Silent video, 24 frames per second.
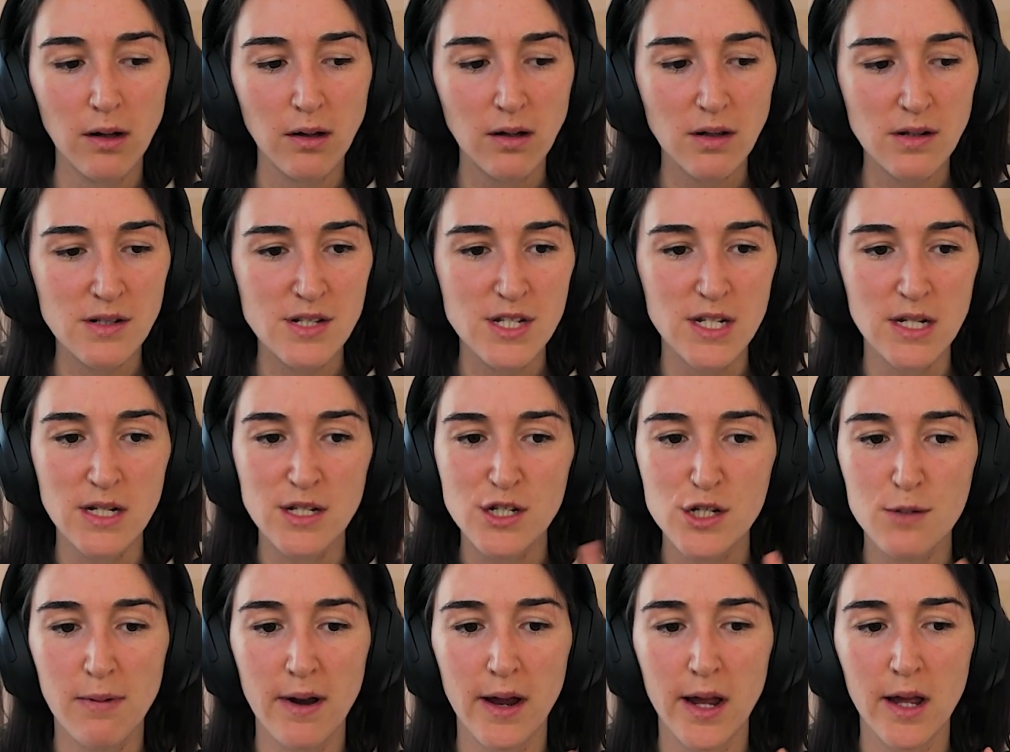gezien
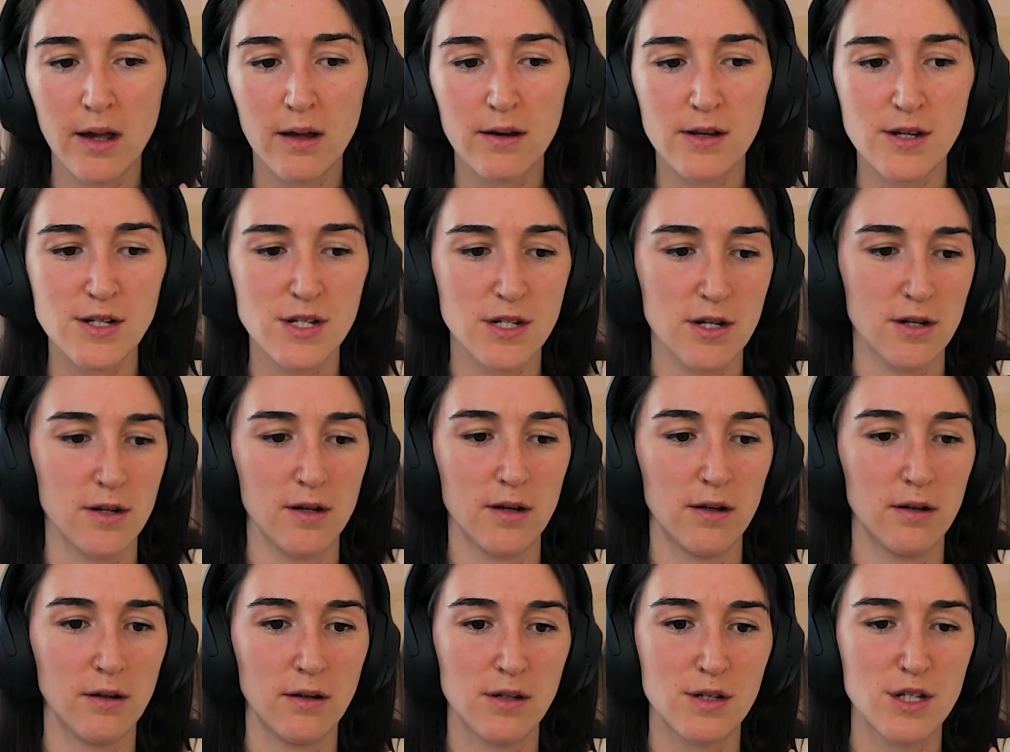spreken ze
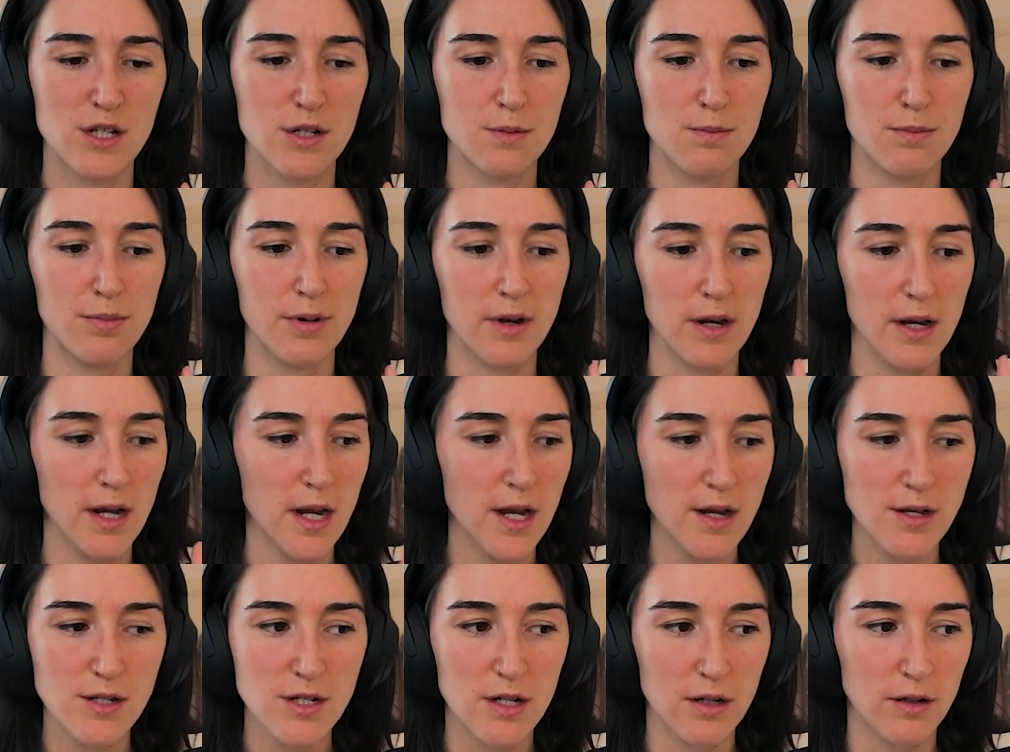
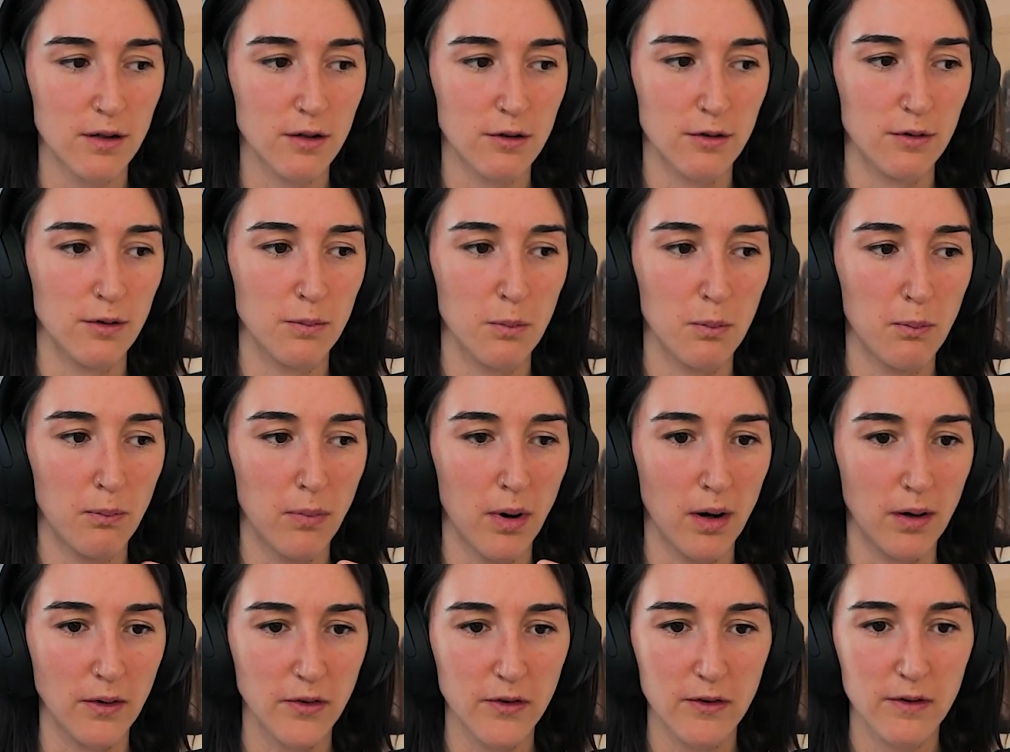gewoon
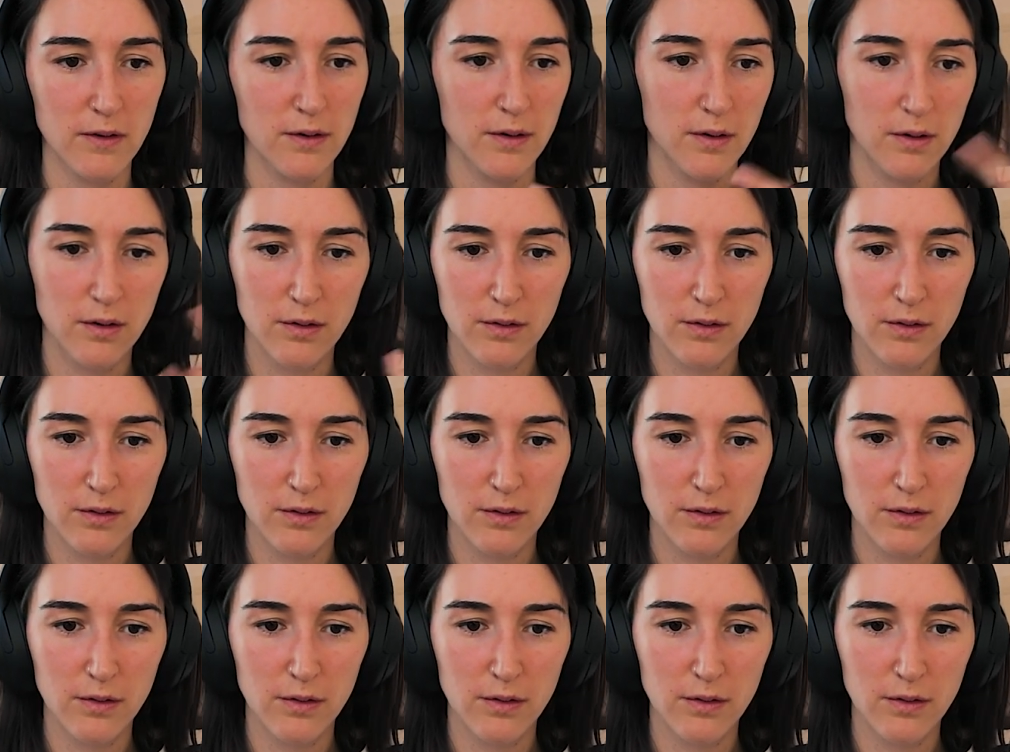plat.